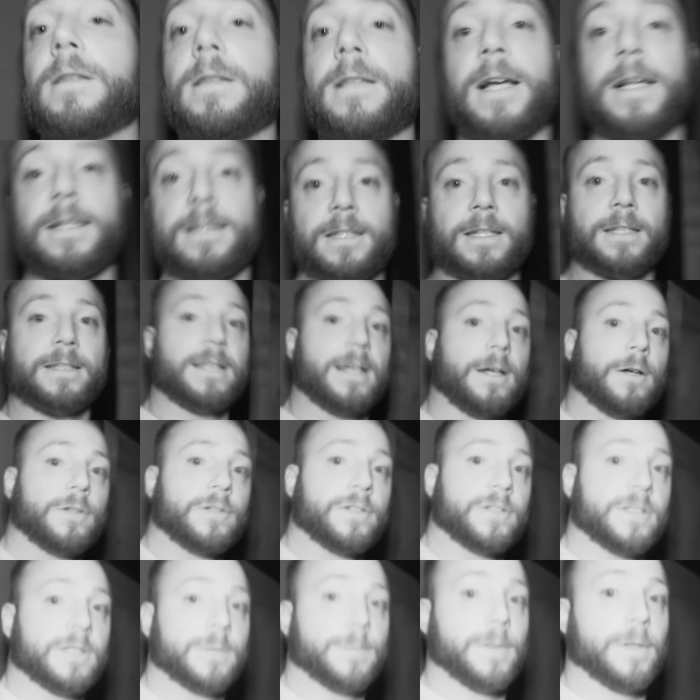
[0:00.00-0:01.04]
that's an
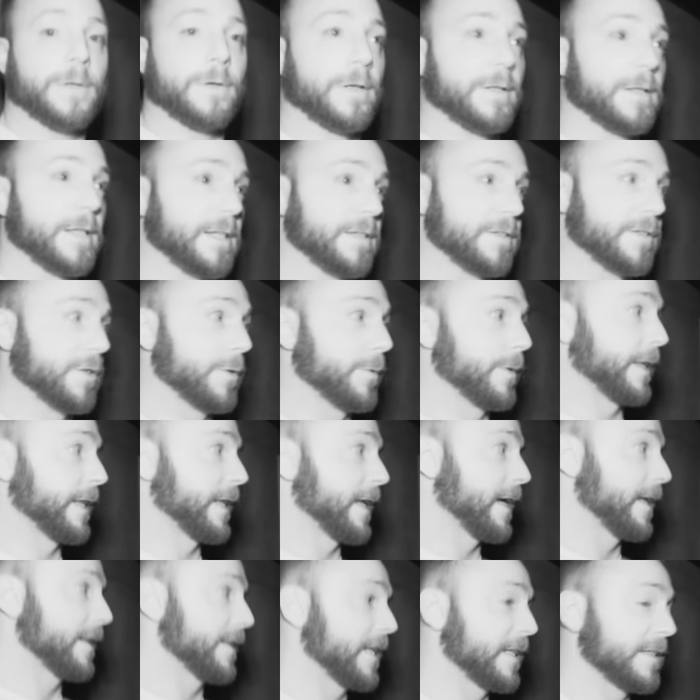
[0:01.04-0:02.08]
intelligent spirit that's doing
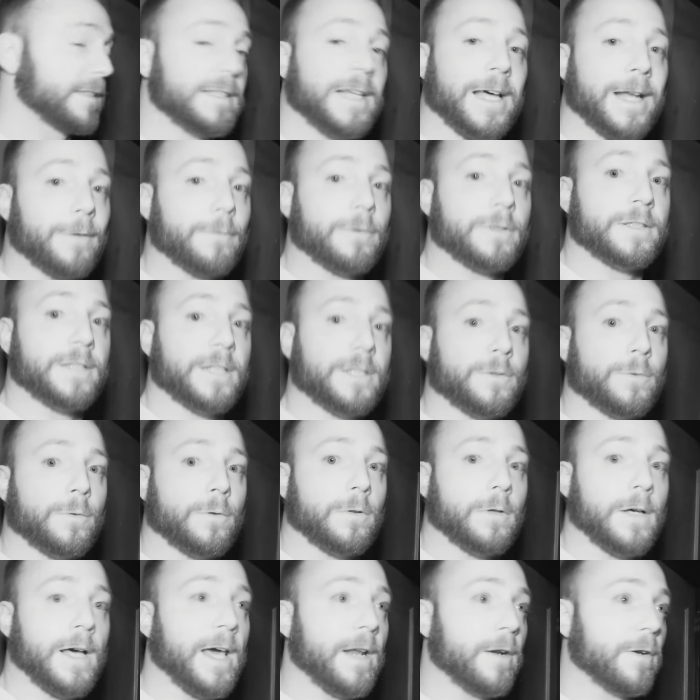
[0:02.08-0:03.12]
that. That's not a
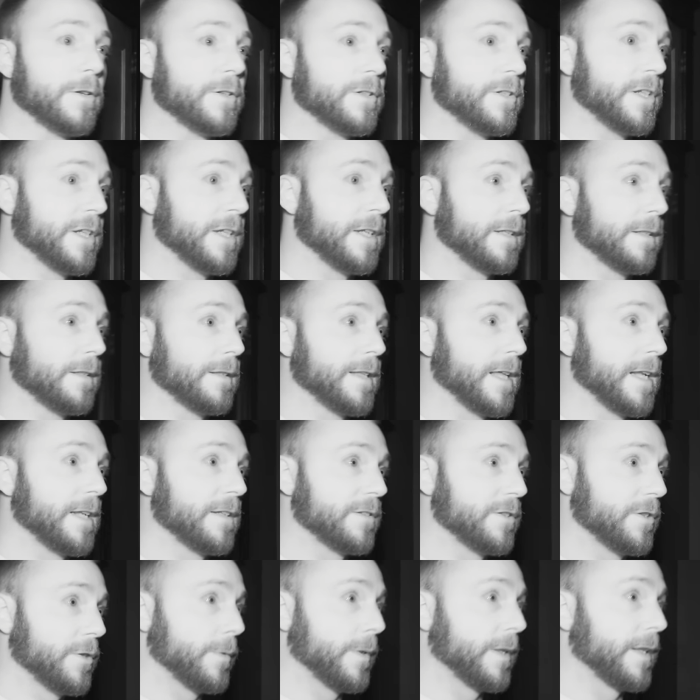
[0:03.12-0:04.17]
residual energy that
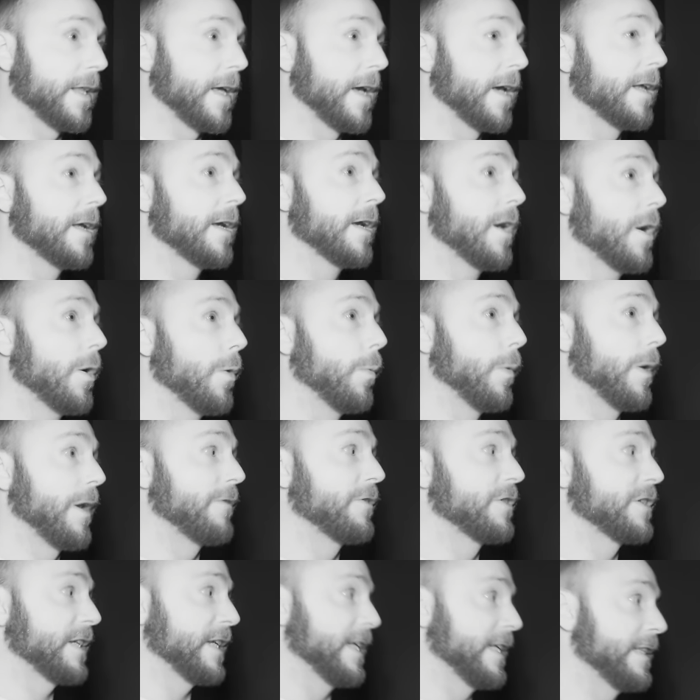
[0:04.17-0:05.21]
is doing that.
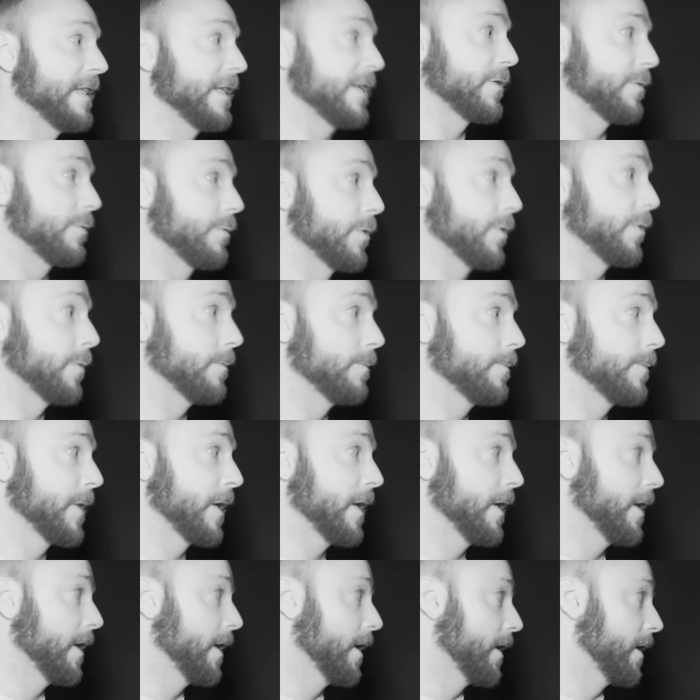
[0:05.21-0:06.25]
Whatever's in this room
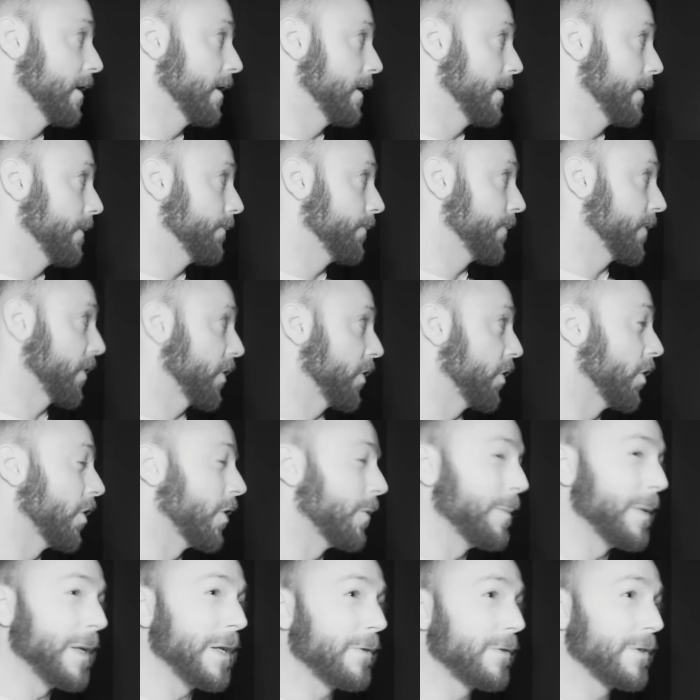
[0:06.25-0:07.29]

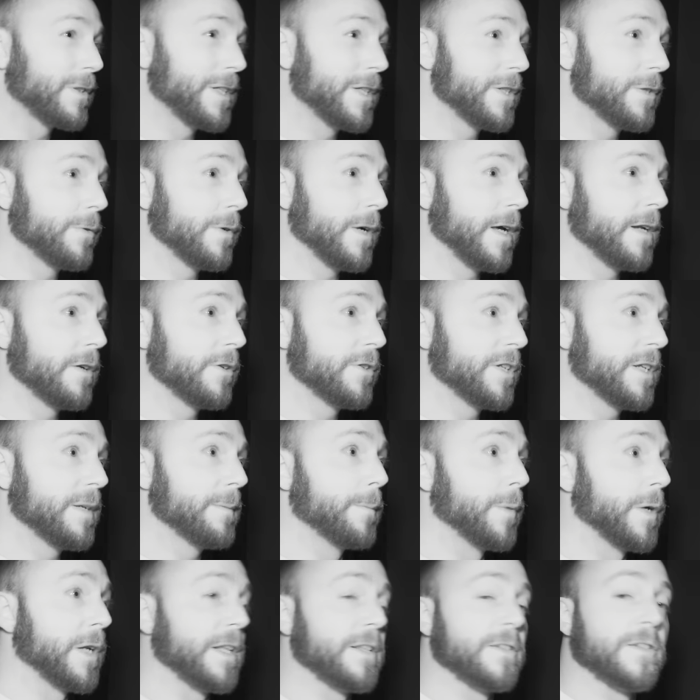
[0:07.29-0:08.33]
could be residual energy,
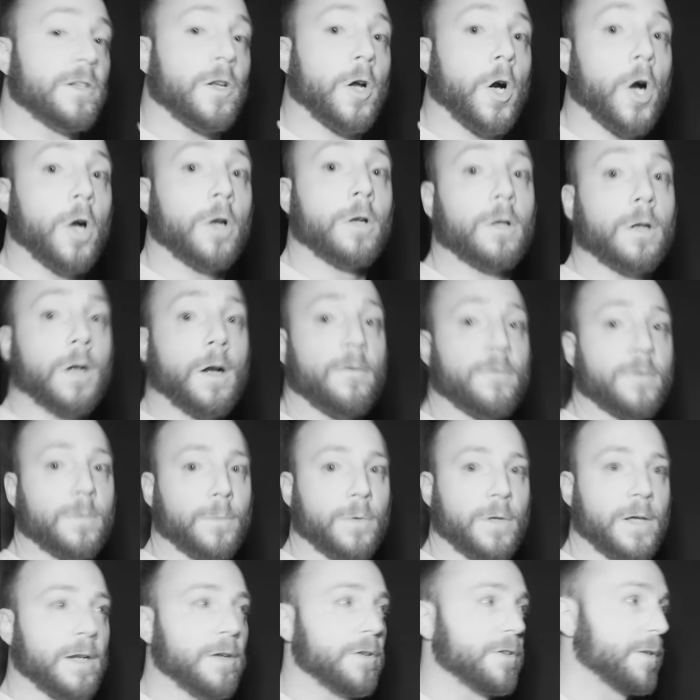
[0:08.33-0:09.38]
but it's an
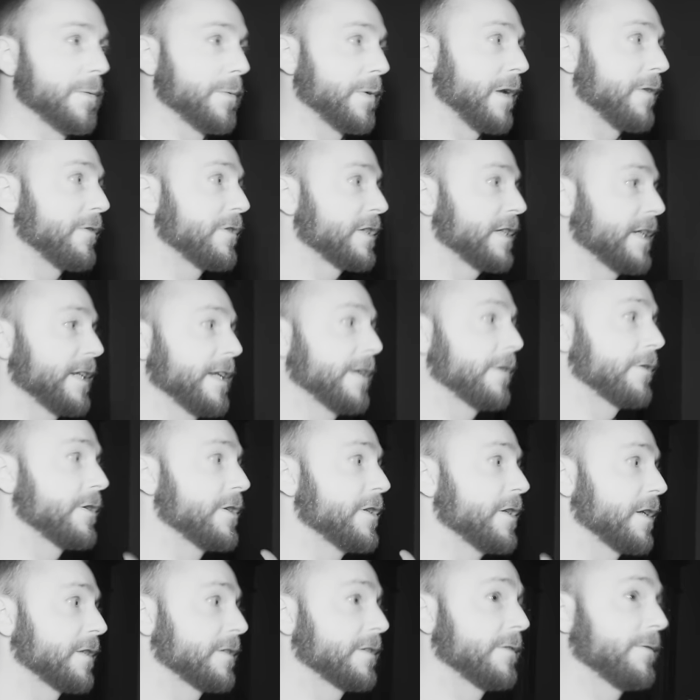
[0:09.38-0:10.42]
uncomfortable energy. Whatever's in here
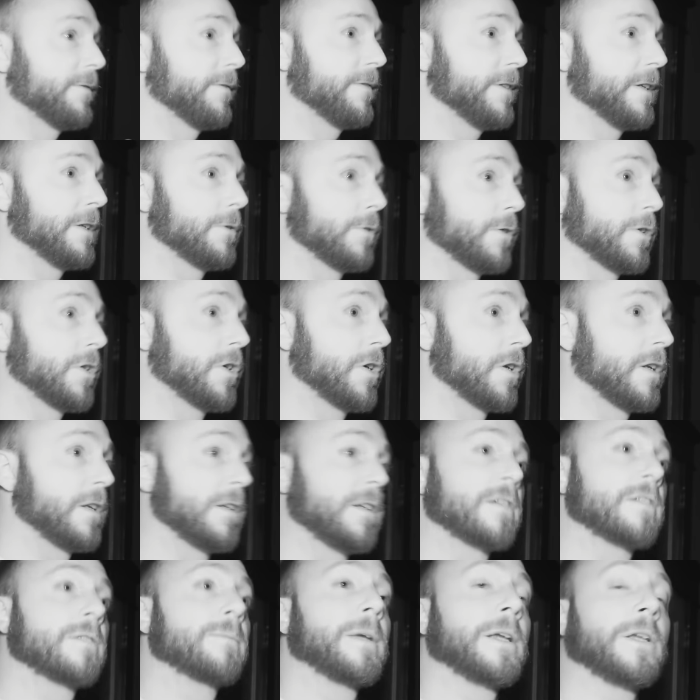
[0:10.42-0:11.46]
doesn't feel good. It
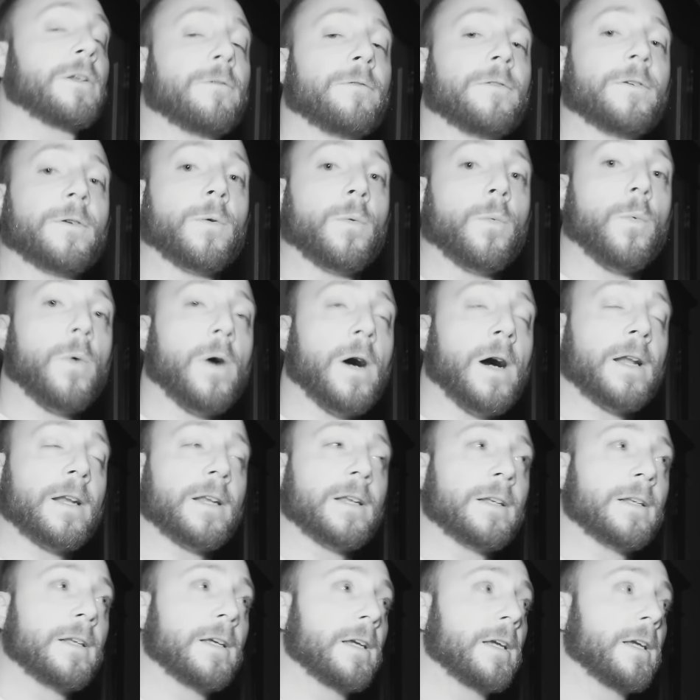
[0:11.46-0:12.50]
doesn't make you feel
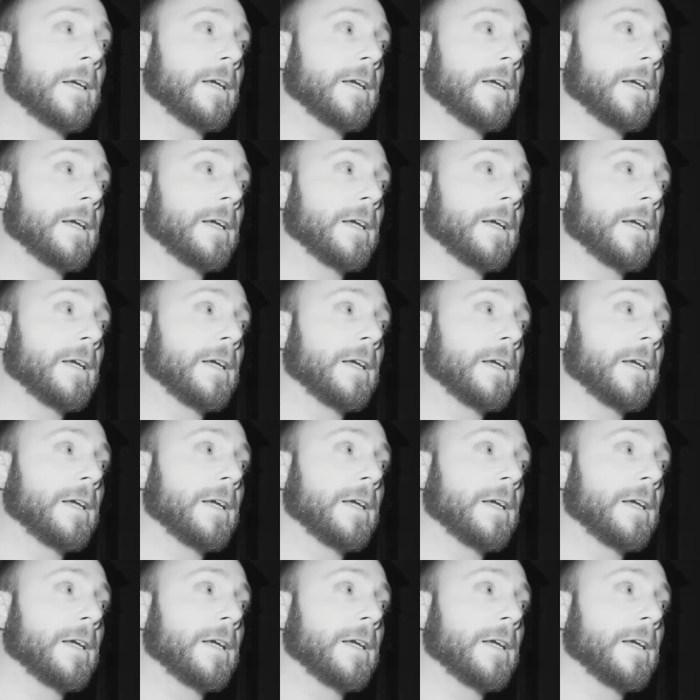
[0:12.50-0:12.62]
wanted